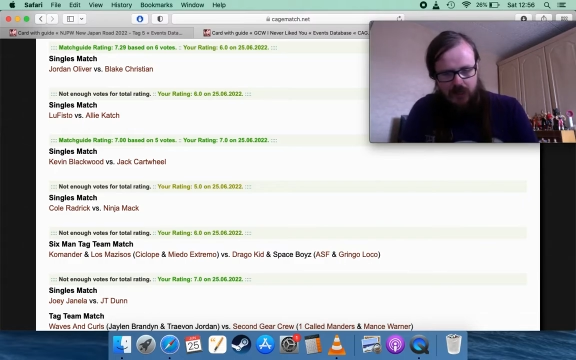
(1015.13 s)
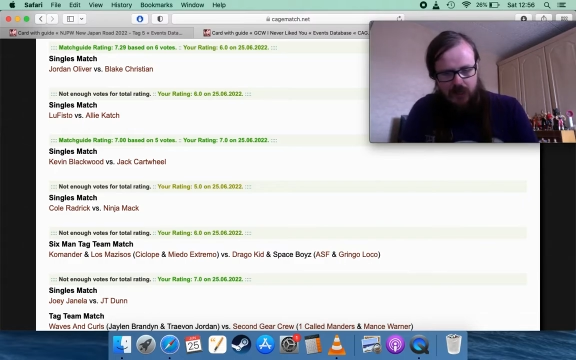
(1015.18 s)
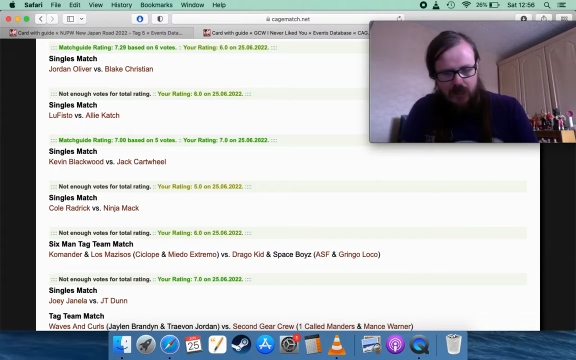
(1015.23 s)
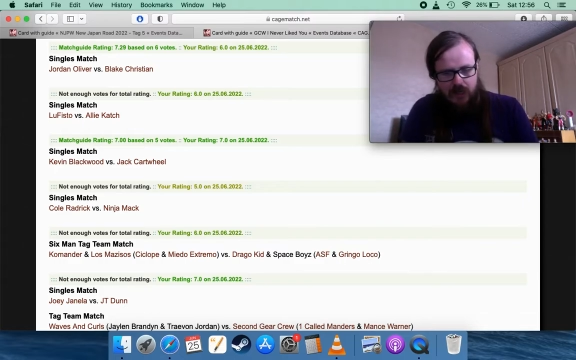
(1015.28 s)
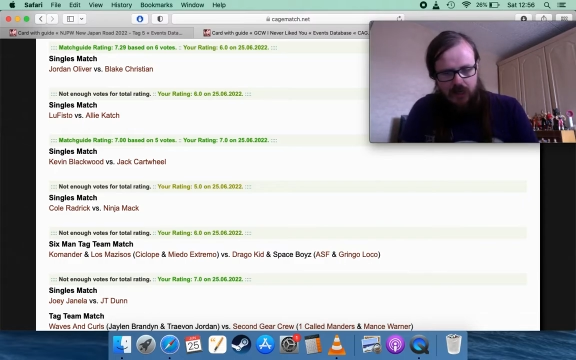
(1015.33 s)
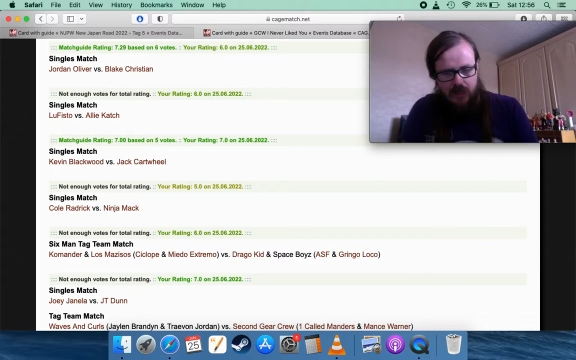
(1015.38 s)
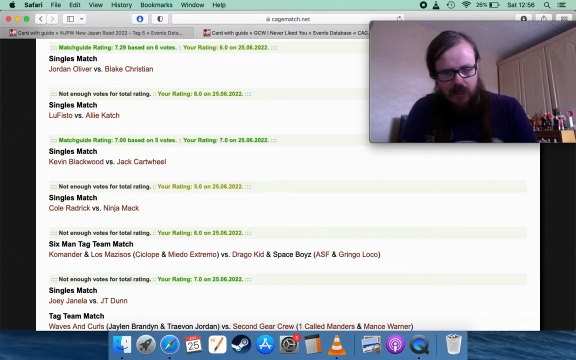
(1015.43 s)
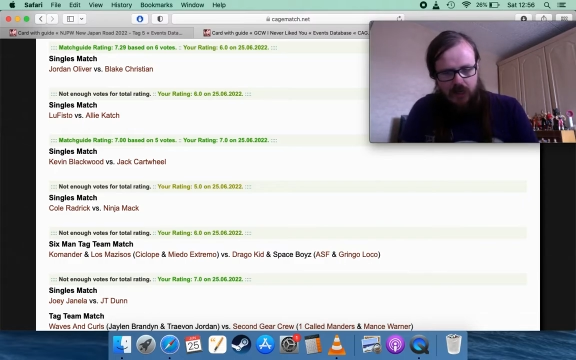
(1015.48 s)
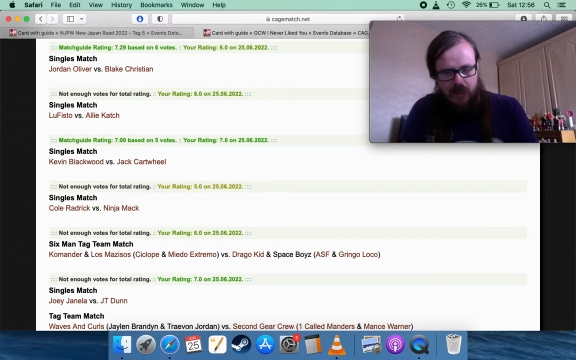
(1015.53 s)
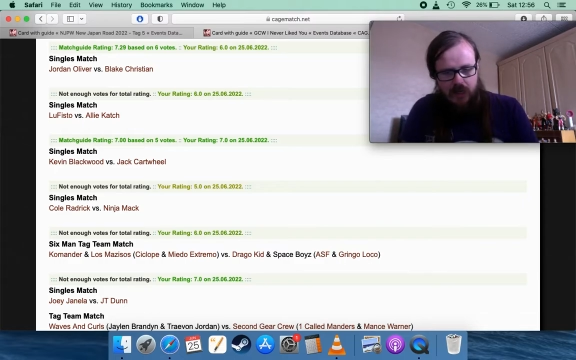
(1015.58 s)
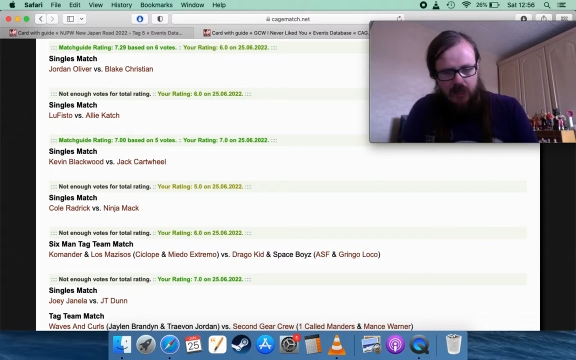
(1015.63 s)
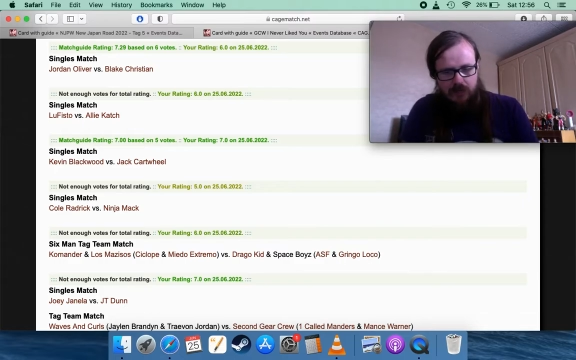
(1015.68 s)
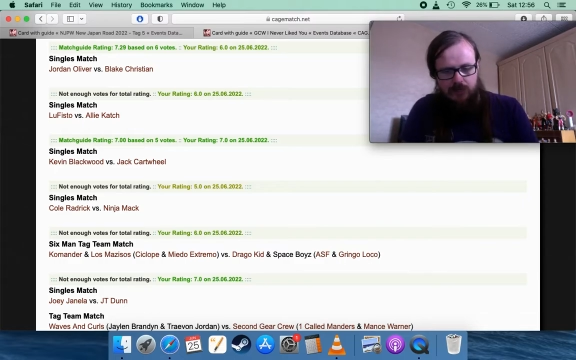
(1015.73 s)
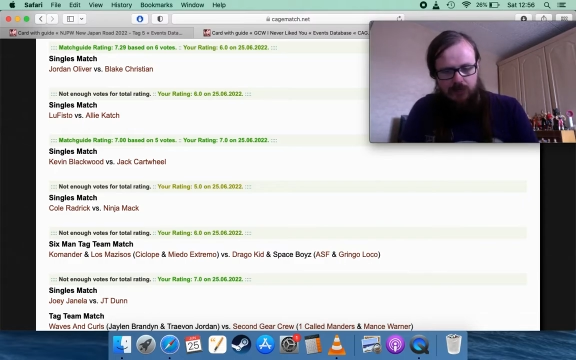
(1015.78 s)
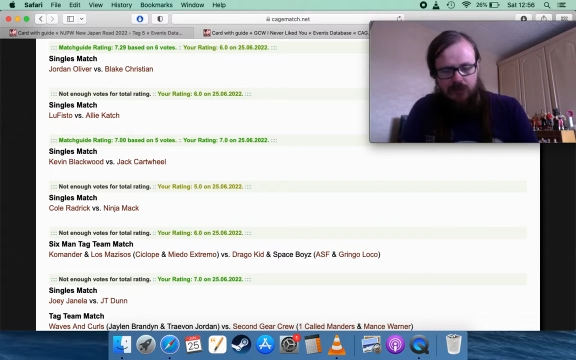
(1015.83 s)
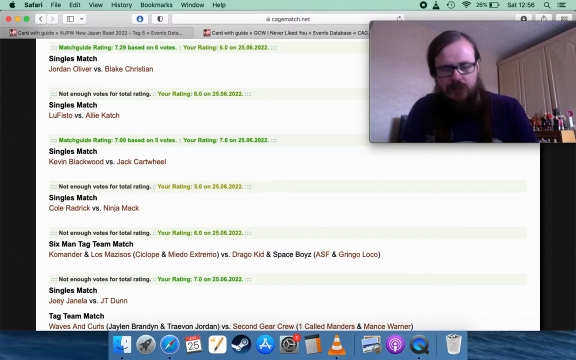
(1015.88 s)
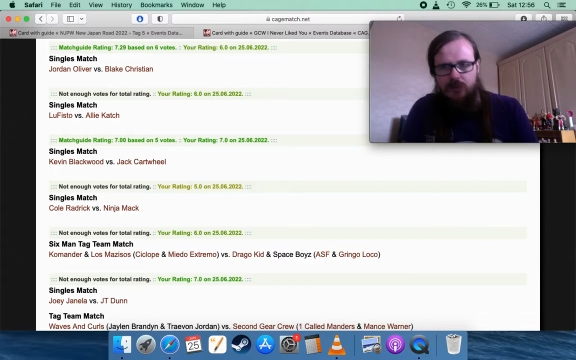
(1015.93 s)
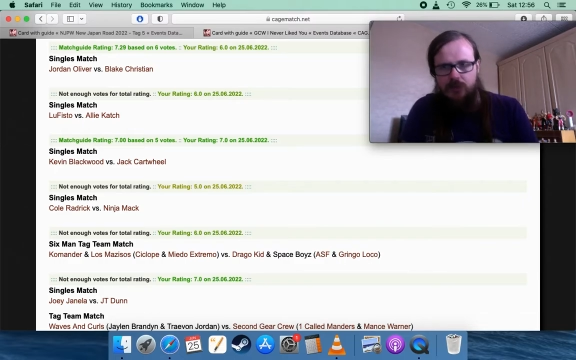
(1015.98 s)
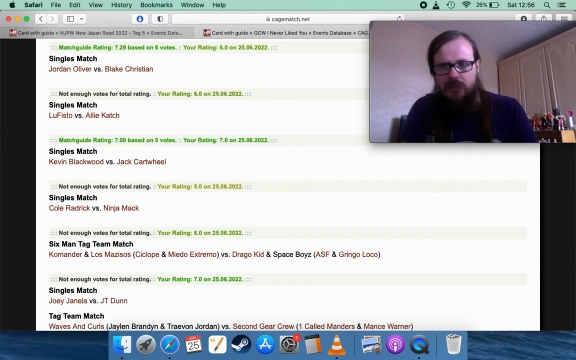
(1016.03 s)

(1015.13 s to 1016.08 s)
So